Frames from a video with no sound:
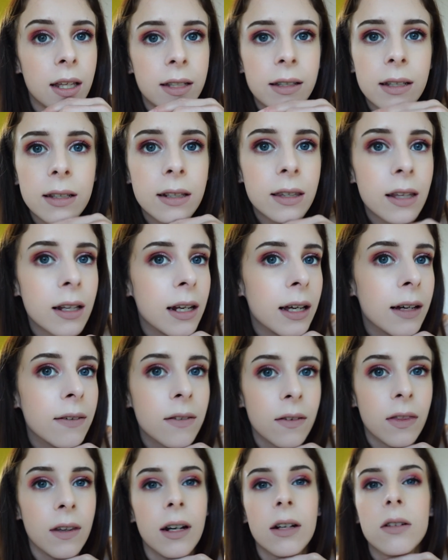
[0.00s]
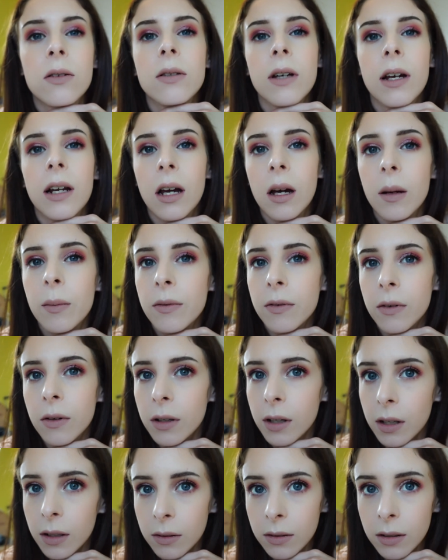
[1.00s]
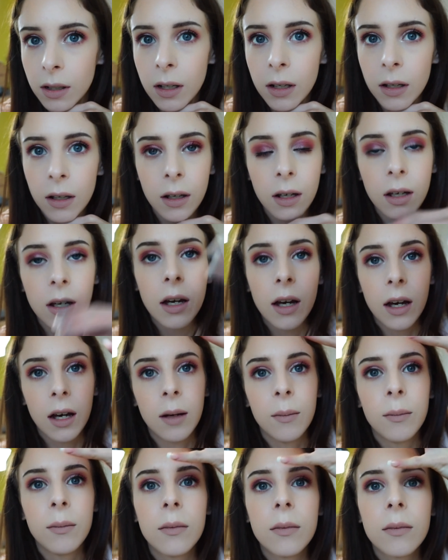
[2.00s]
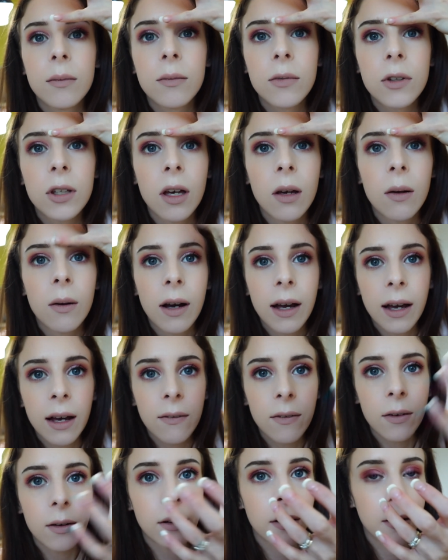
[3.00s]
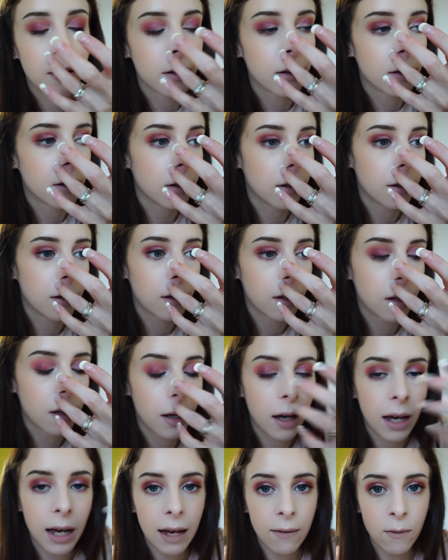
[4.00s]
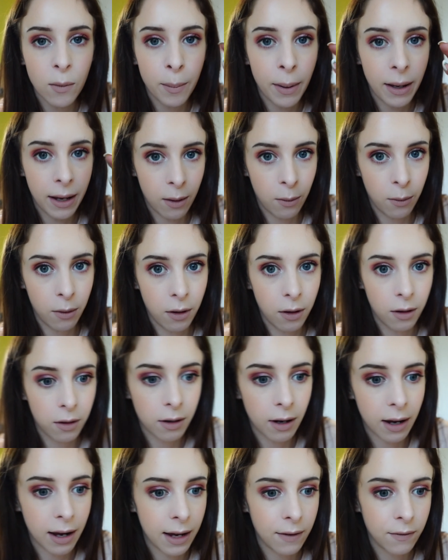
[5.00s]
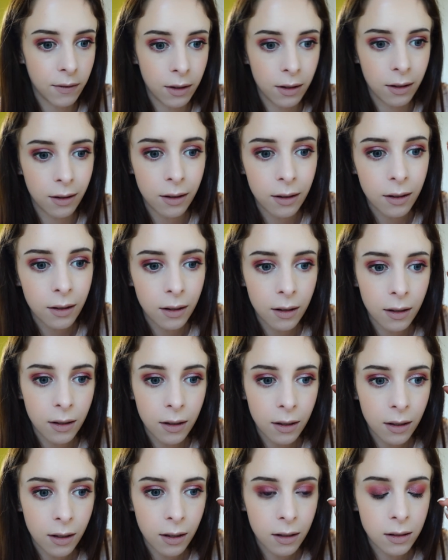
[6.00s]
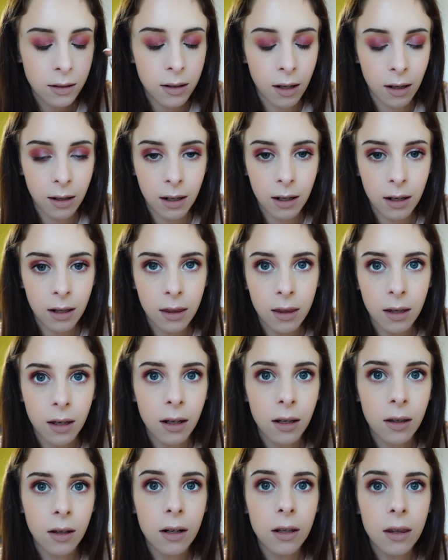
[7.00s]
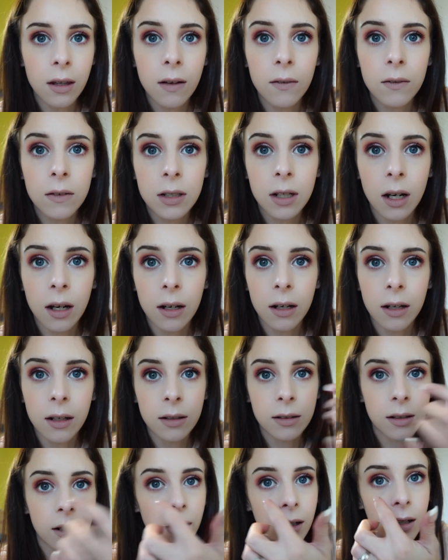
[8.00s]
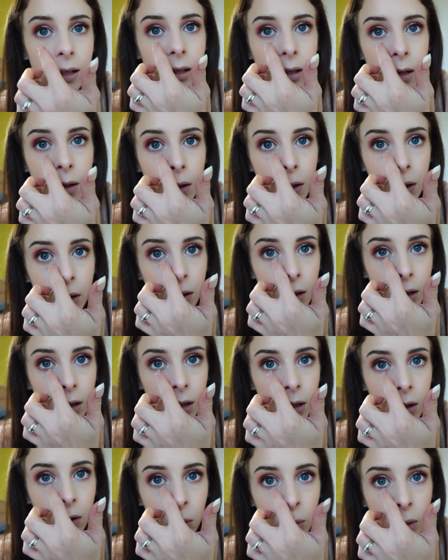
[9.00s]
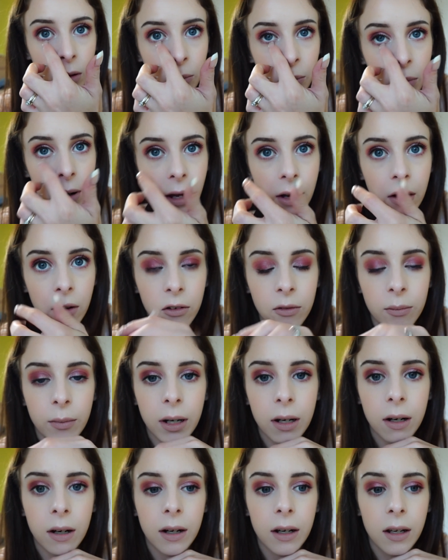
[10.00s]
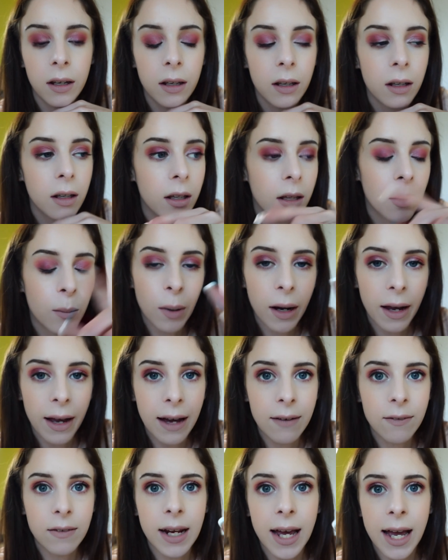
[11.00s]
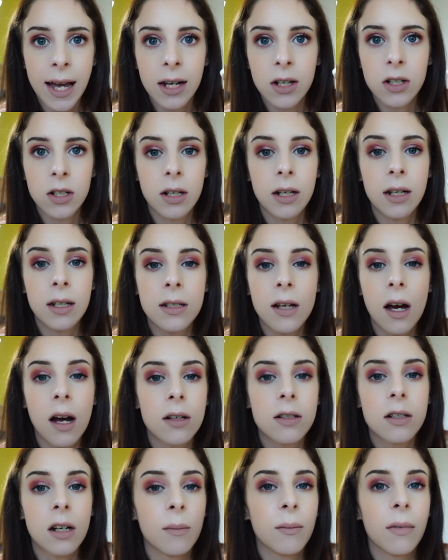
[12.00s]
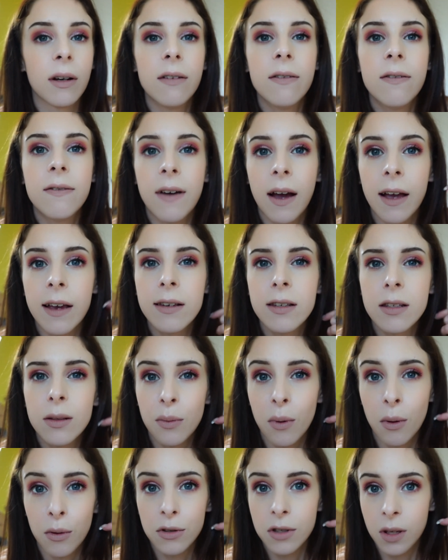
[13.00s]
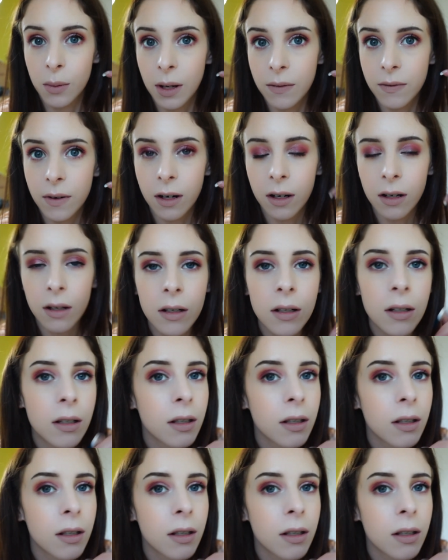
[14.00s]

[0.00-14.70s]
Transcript: This is the left of the natural daylight before it goes. So I haven't powdered, I haven't done anything. The only thing I've done is like, got a bit of black off my eye, but I haven't actually touched up my face whatsoever.